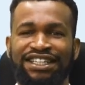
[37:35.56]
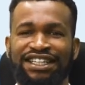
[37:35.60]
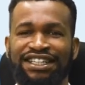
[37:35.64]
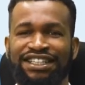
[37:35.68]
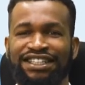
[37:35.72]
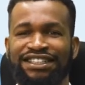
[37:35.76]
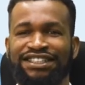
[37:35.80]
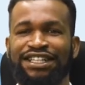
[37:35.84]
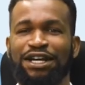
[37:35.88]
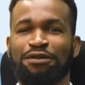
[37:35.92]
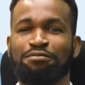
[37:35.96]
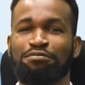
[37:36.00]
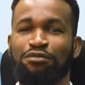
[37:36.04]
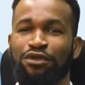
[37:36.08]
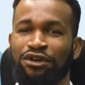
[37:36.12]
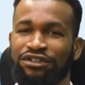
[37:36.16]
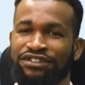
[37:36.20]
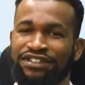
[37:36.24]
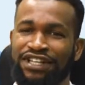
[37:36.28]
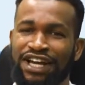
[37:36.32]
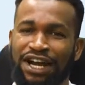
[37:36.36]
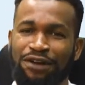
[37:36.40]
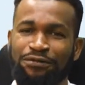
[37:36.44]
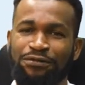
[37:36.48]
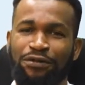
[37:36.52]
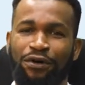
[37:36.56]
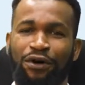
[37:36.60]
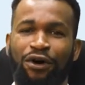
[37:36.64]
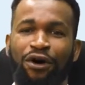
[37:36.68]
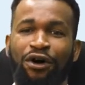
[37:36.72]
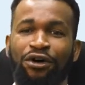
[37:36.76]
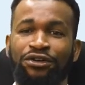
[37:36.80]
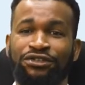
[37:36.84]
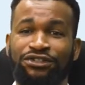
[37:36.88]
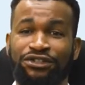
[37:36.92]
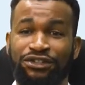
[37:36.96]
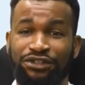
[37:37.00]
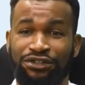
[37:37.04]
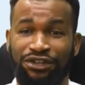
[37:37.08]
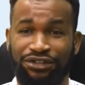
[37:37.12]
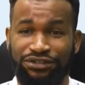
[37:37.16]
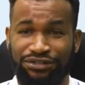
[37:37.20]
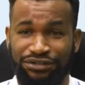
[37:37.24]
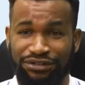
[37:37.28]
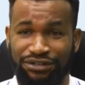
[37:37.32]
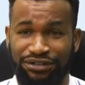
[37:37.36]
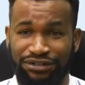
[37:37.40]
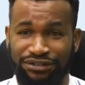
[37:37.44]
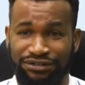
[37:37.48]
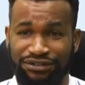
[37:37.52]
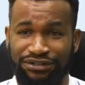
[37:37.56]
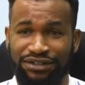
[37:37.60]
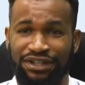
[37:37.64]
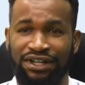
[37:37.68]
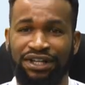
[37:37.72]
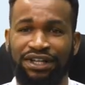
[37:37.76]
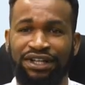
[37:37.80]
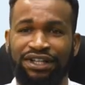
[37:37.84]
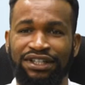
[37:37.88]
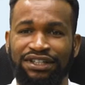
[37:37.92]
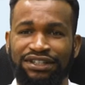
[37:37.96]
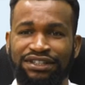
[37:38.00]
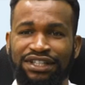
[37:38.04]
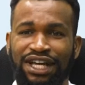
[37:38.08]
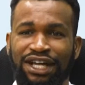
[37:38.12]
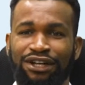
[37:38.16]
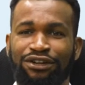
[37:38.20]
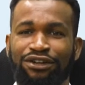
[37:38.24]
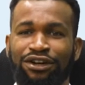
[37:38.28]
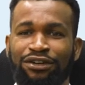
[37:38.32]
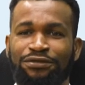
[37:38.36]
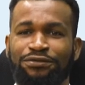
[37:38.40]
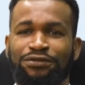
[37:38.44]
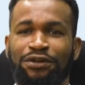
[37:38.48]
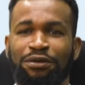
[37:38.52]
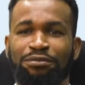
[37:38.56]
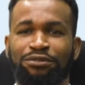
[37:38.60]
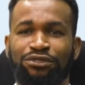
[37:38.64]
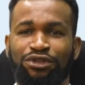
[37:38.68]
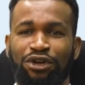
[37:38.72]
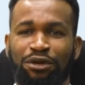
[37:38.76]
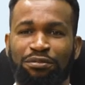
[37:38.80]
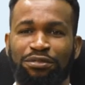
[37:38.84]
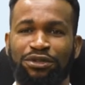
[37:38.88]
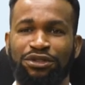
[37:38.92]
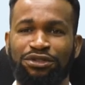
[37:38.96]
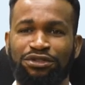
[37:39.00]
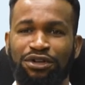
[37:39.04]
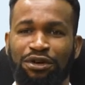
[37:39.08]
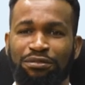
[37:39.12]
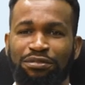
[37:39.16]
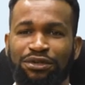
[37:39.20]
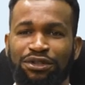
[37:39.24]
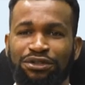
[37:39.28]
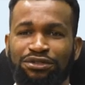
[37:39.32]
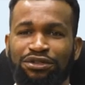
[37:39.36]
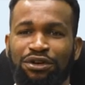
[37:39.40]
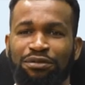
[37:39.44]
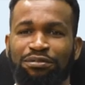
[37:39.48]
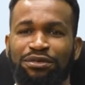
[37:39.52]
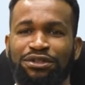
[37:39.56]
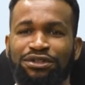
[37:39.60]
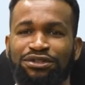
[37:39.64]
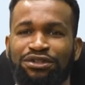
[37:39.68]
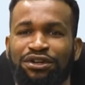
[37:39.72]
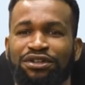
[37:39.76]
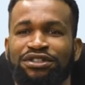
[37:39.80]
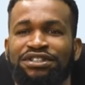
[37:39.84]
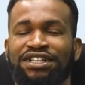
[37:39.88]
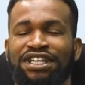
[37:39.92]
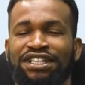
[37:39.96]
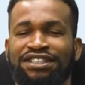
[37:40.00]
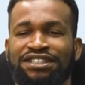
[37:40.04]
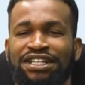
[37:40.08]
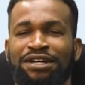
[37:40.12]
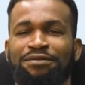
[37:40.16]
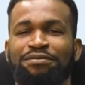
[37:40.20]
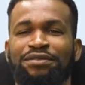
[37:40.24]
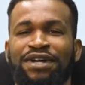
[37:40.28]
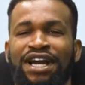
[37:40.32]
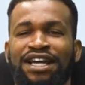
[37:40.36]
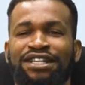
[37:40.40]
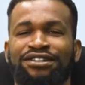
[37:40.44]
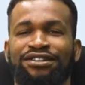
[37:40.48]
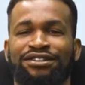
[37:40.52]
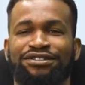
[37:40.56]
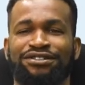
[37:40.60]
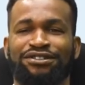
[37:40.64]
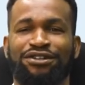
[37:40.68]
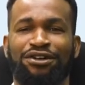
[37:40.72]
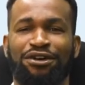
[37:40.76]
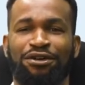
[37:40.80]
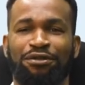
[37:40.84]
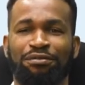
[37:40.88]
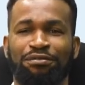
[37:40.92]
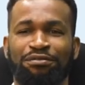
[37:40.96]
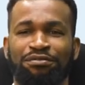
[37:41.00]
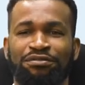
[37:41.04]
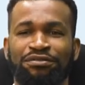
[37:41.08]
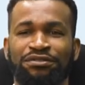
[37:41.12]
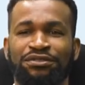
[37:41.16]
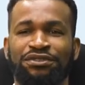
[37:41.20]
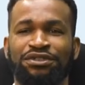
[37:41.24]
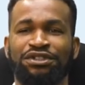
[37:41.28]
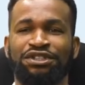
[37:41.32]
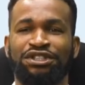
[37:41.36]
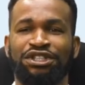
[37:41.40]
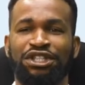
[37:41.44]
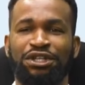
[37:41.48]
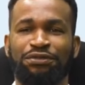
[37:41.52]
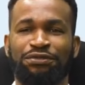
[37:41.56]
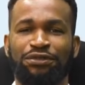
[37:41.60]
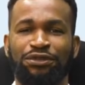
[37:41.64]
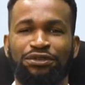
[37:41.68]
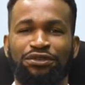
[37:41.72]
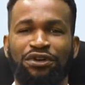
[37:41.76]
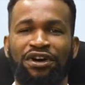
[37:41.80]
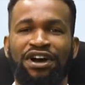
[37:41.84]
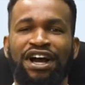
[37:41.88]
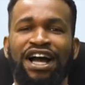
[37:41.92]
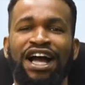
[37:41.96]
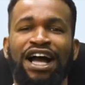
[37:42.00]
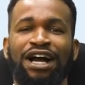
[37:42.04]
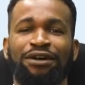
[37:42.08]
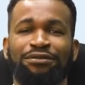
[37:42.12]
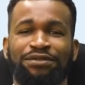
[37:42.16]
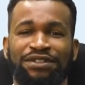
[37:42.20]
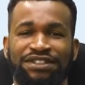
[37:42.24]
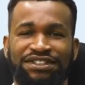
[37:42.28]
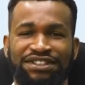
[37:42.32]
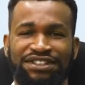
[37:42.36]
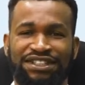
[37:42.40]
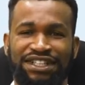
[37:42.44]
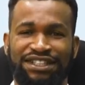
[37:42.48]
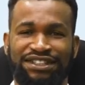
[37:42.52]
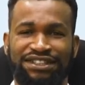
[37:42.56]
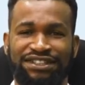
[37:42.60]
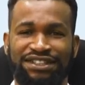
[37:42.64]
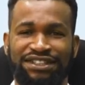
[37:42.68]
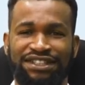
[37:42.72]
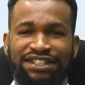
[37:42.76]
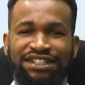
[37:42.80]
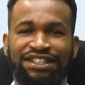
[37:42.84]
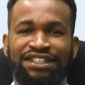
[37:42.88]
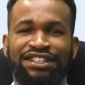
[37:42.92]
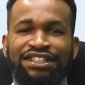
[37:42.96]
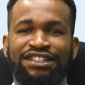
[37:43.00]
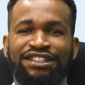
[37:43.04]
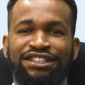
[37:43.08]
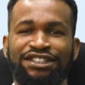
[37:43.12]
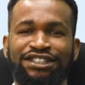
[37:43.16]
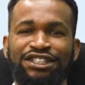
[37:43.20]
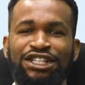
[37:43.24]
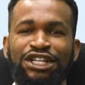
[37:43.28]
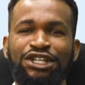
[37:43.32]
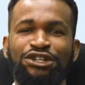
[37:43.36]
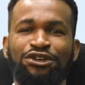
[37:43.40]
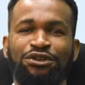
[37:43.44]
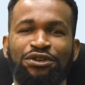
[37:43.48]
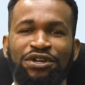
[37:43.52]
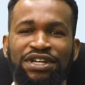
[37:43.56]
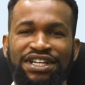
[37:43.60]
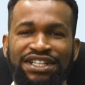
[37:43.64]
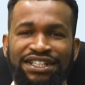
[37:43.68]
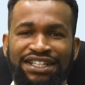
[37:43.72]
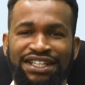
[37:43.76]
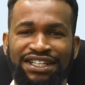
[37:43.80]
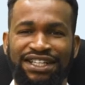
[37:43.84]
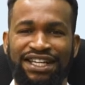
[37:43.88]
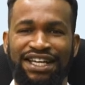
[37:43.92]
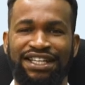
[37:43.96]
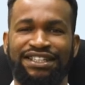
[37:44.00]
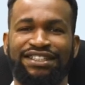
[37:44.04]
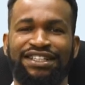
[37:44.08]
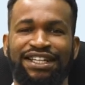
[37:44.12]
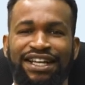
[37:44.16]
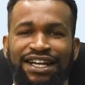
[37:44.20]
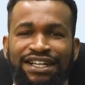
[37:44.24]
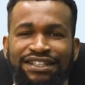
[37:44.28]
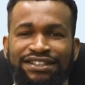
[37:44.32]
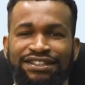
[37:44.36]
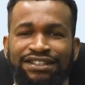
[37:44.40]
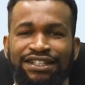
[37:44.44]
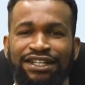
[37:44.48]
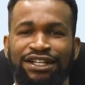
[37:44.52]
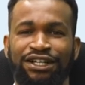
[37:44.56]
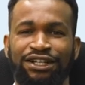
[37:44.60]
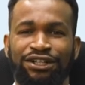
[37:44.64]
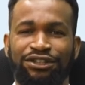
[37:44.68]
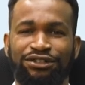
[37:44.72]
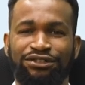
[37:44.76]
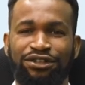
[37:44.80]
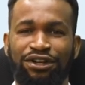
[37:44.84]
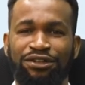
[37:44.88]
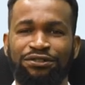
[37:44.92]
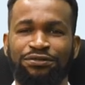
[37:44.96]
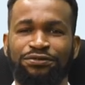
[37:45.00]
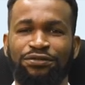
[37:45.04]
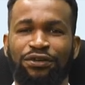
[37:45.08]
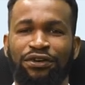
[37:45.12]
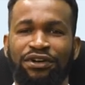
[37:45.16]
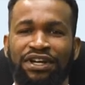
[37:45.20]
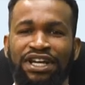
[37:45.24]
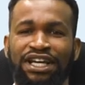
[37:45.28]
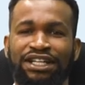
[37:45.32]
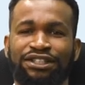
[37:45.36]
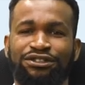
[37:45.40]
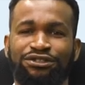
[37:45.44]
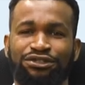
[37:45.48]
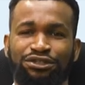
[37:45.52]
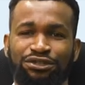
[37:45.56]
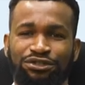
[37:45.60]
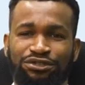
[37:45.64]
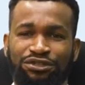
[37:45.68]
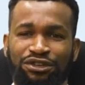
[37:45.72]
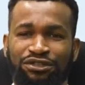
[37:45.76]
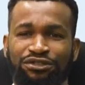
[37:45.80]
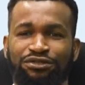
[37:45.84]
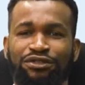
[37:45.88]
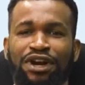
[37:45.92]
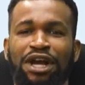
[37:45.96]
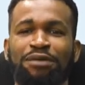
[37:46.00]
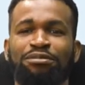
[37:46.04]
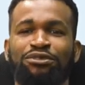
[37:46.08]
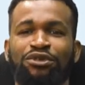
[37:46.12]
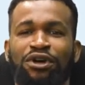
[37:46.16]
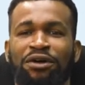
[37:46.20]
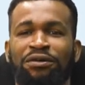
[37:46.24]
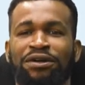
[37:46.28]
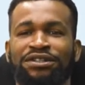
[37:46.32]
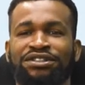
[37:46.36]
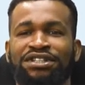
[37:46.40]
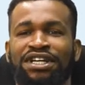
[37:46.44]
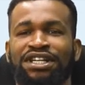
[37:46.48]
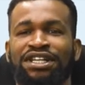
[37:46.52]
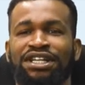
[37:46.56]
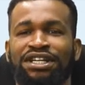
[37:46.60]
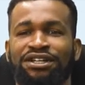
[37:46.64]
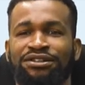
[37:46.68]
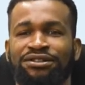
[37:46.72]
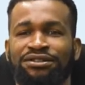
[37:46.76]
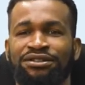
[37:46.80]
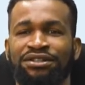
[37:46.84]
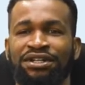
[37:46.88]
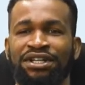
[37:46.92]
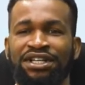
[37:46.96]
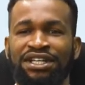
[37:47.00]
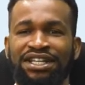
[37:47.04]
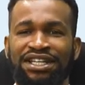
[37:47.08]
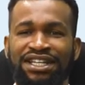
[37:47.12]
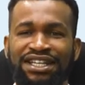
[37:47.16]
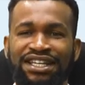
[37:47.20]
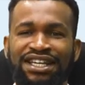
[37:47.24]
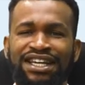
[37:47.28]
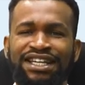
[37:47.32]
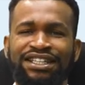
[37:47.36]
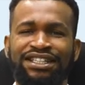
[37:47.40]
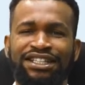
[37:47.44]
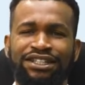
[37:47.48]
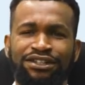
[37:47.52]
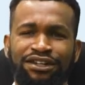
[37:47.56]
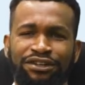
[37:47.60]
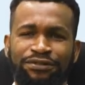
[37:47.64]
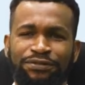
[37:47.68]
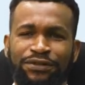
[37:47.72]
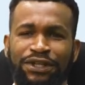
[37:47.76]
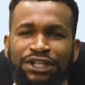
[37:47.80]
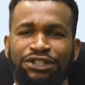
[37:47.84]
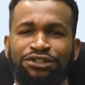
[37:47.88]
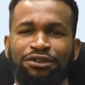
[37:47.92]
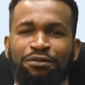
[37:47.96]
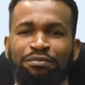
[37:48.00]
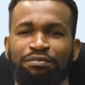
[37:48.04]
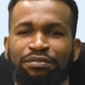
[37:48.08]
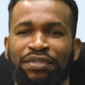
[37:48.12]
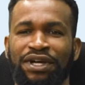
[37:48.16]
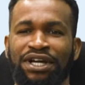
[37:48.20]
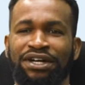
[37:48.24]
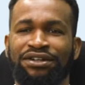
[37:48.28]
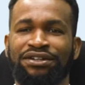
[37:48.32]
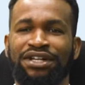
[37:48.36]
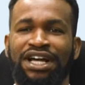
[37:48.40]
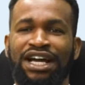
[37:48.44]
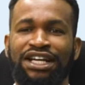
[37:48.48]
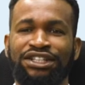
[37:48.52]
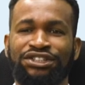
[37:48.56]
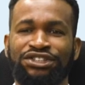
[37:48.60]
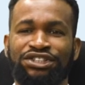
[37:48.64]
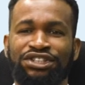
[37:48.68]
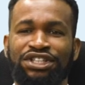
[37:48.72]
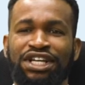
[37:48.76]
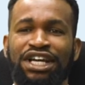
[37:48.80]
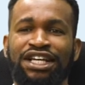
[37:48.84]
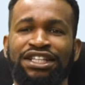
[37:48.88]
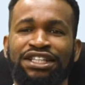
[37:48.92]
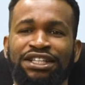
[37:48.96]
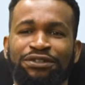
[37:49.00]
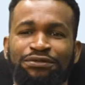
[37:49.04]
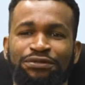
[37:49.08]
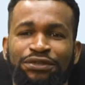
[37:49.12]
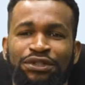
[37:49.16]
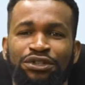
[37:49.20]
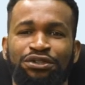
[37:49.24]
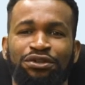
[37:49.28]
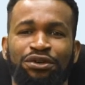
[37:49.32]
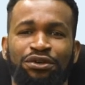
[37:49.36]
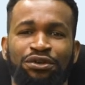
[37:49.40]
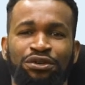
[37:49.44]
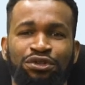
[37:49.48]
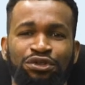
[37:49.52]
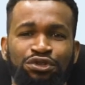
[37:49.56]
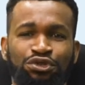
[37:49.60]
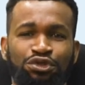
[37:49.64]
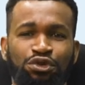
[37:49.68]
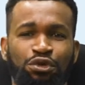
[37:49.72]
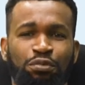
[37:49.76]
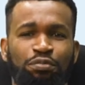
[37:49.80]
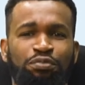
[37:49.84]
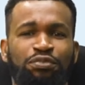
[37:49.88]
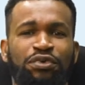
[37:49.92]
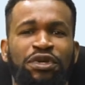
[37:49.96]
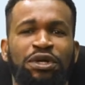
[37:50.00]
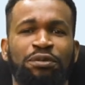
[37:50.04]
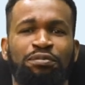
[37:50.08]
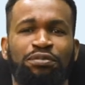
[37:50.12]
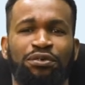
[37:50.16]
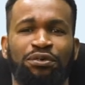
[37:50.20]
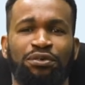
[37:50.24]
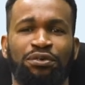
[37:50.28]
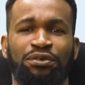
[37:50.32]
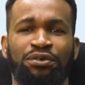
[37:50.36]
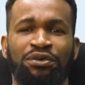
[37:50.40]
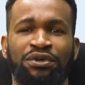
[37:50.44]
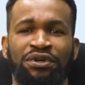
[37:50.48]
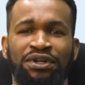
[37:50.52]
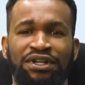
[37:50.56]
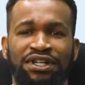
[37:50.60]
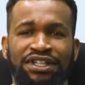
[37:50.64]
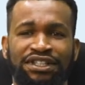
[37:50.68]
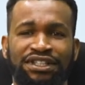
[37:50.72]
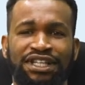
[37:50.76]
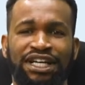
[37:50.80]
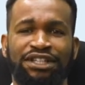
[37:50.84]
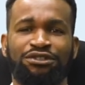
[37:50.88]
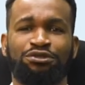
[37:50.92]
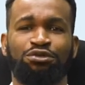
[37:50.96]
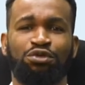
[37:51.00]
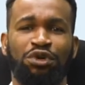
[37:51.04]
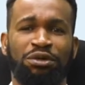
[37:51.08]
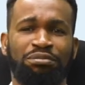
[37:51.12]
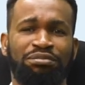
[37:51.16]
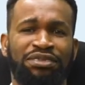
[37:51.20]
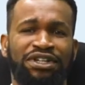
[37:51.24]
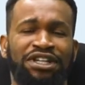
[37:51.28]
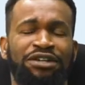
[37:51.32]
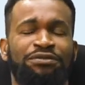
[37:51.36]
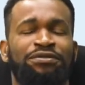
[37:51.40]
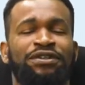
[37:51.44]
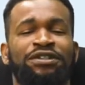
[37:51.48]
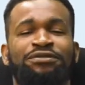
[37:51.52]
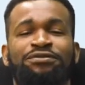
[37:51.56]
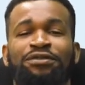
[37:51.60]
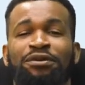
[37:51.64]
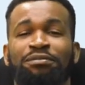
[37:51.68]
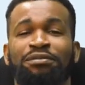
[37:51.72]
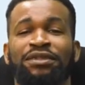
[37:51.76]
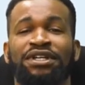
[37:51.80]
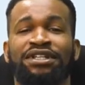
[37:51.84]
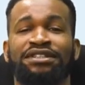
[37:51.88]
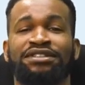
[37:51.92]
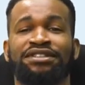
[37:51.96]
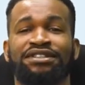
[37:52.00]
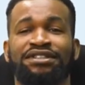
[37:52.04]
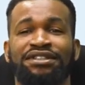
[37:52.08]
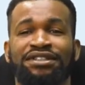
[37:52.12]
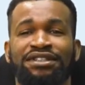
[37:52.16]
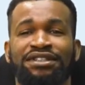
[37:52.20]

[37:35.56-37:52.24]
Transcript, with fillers: It is a must-have for all serious students. Download from www.examguide.com if you don't have it yet. See you in the next class. Don't forget to subscribe to our channel, hit the notification bell, and share the video to people that will benefit from it.